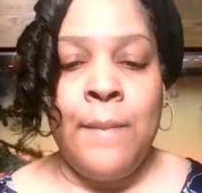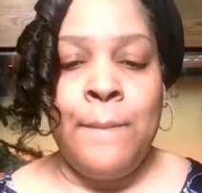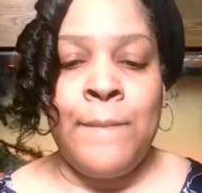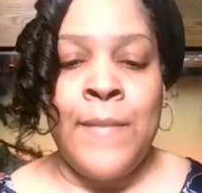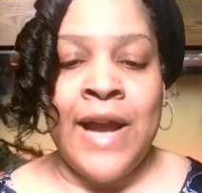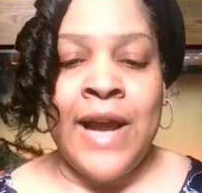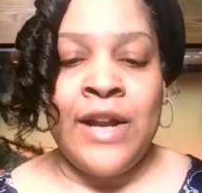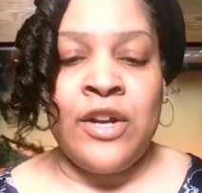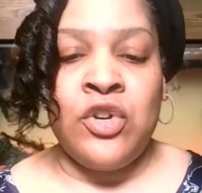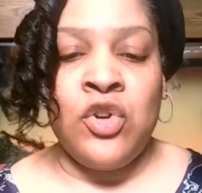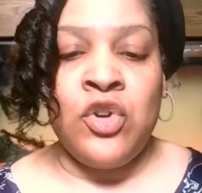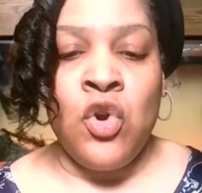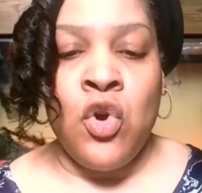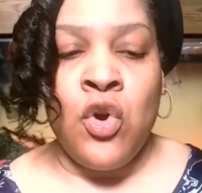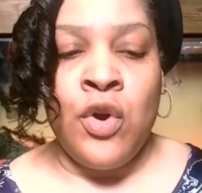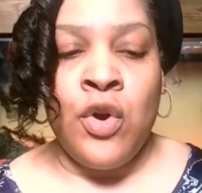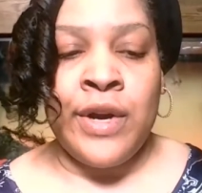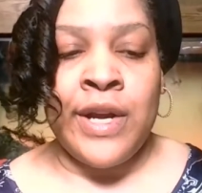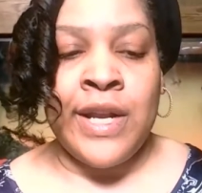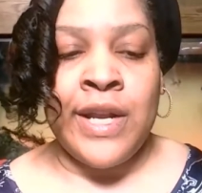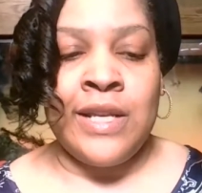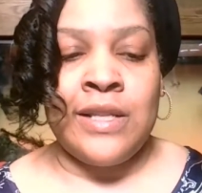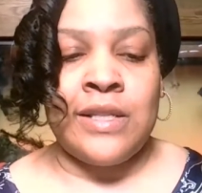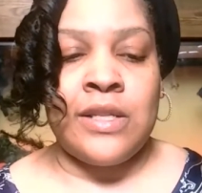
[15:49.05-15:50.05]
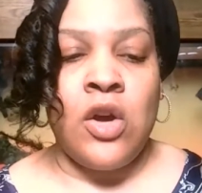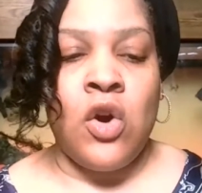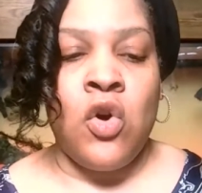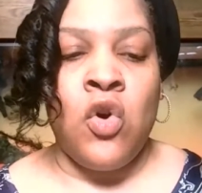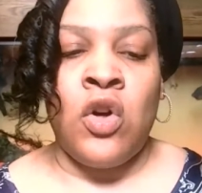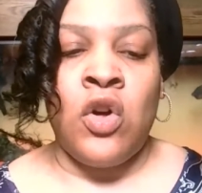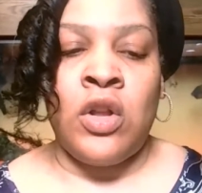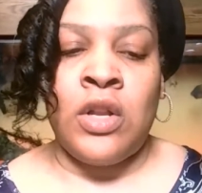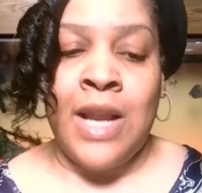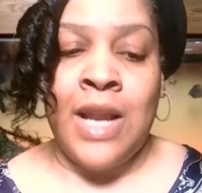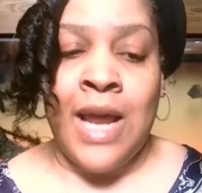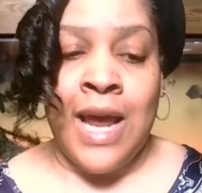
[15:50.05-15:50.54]
minorities,
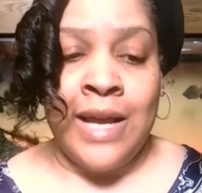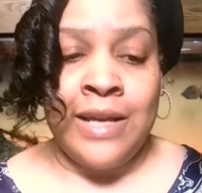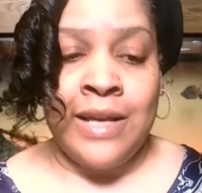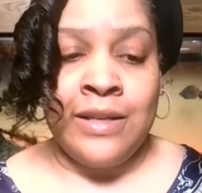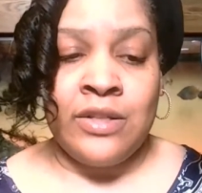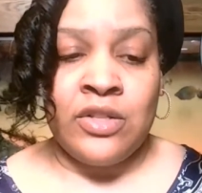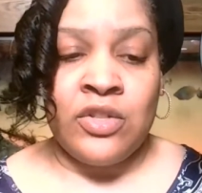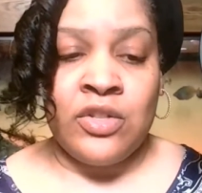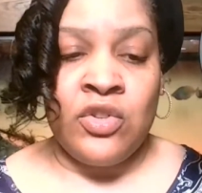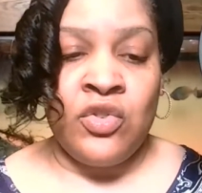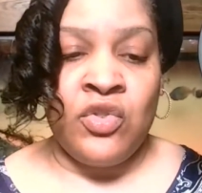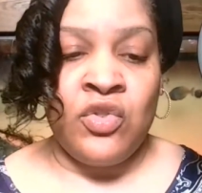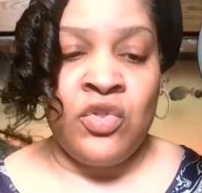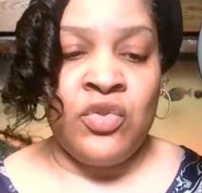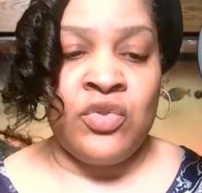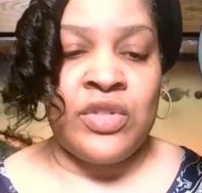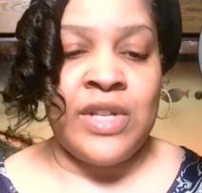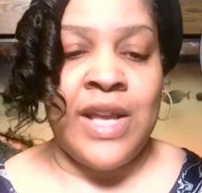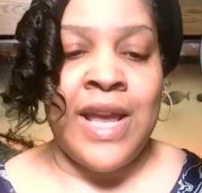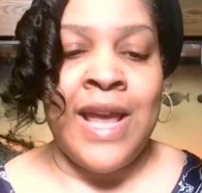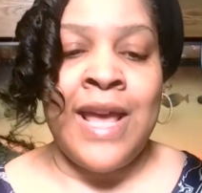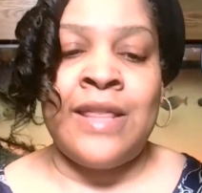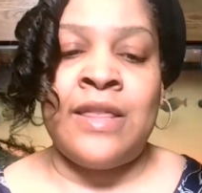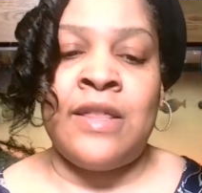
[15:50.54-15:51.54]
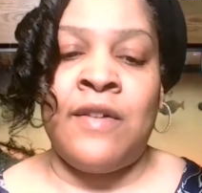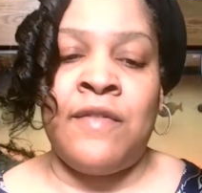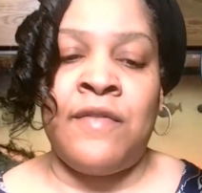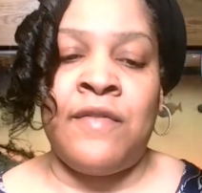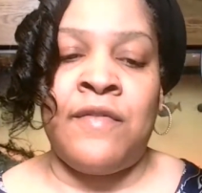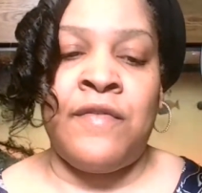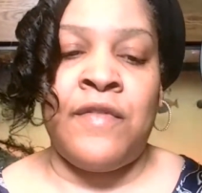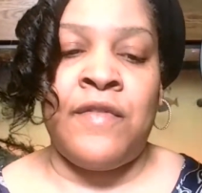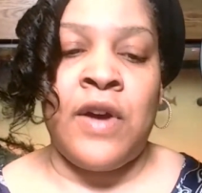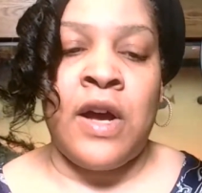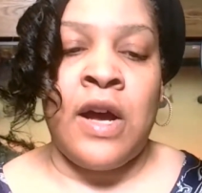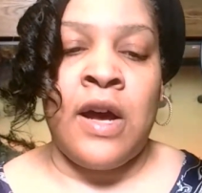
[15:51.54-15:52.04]
online schools, and the
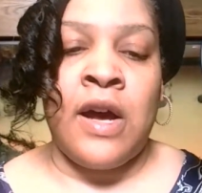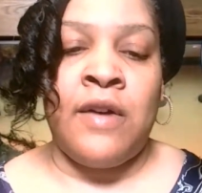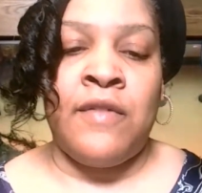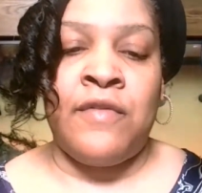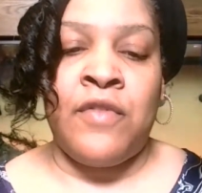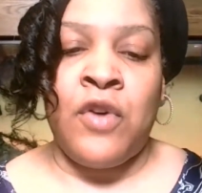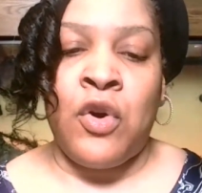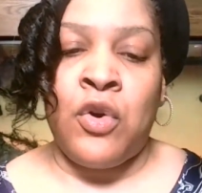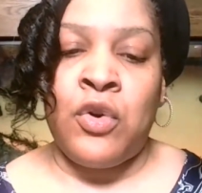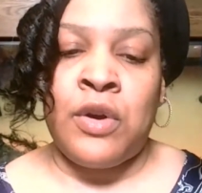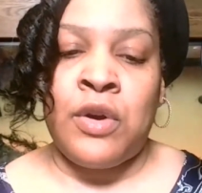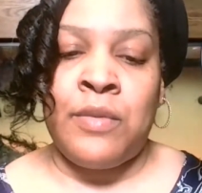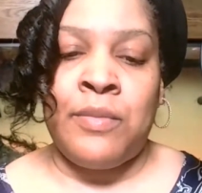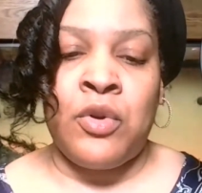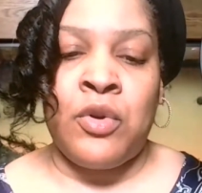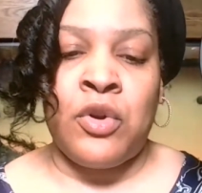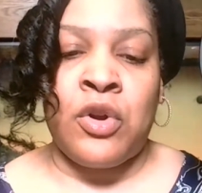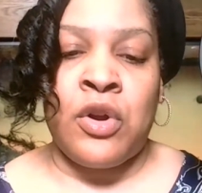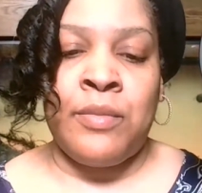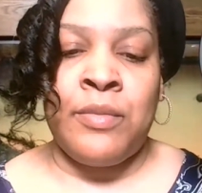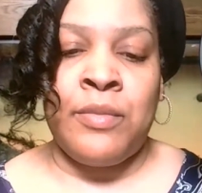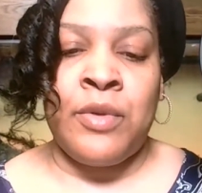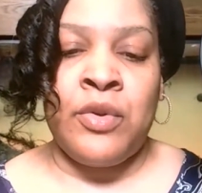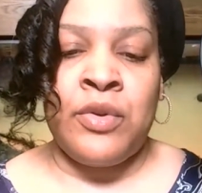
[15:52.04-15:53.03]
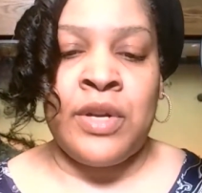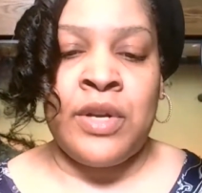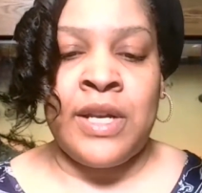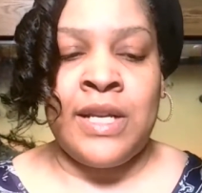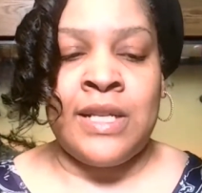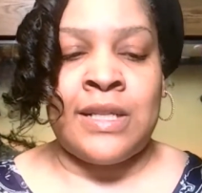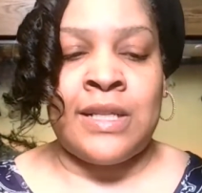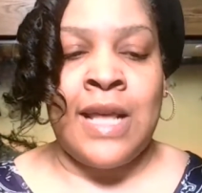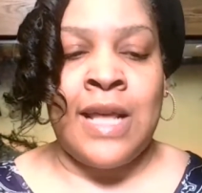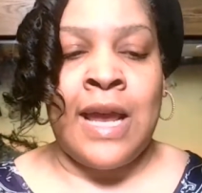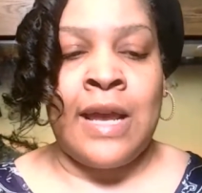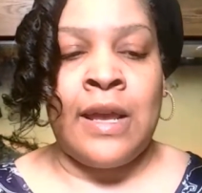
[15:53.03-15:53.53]
vulnerable
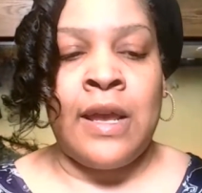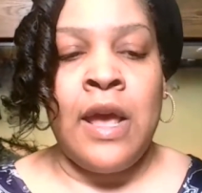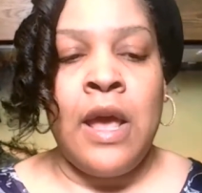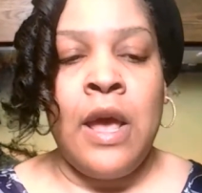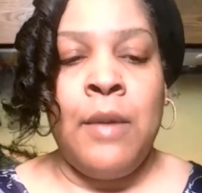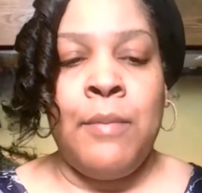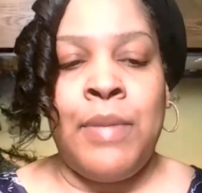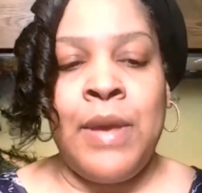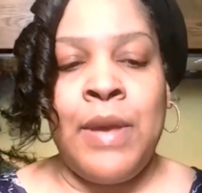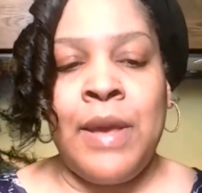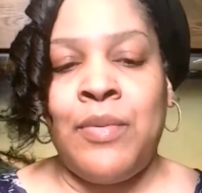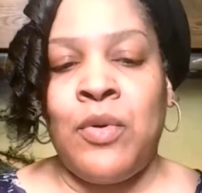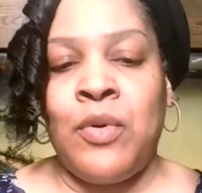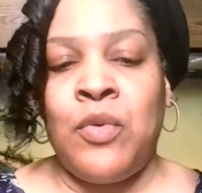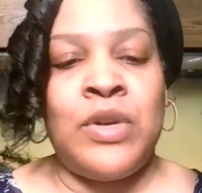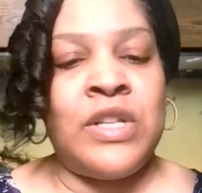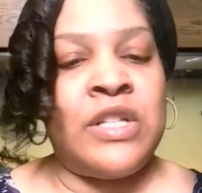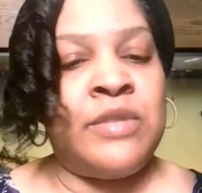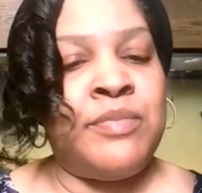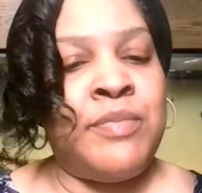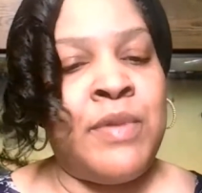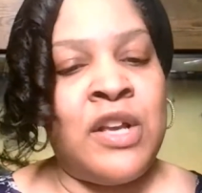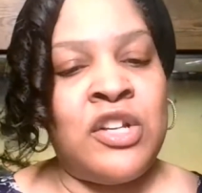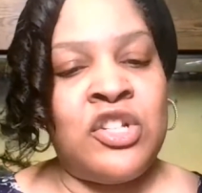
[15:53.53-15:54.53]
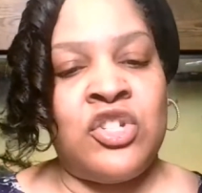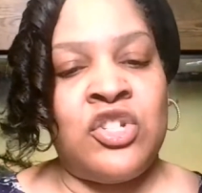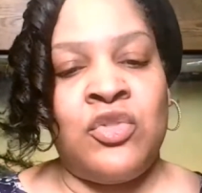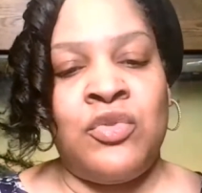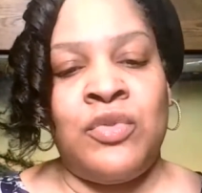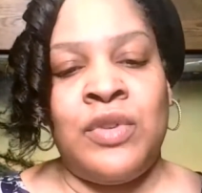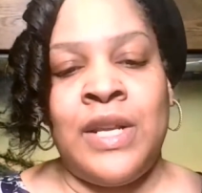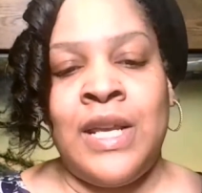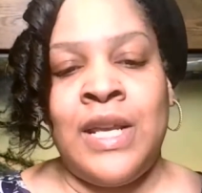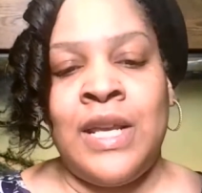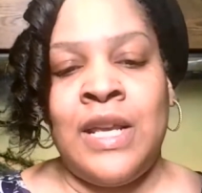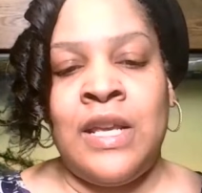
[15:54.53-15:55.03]
communities like people with special
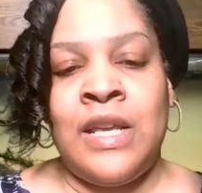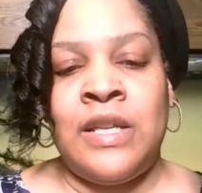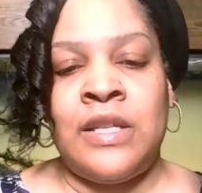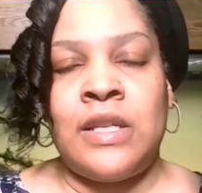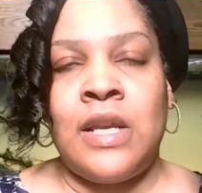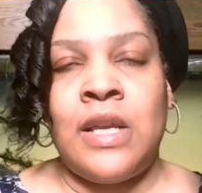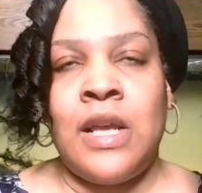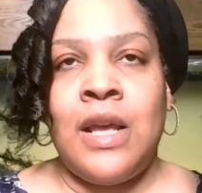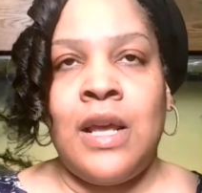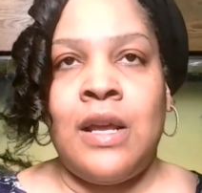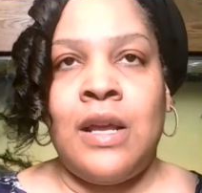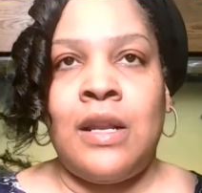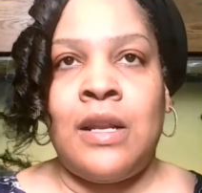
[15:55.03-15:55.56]
needs,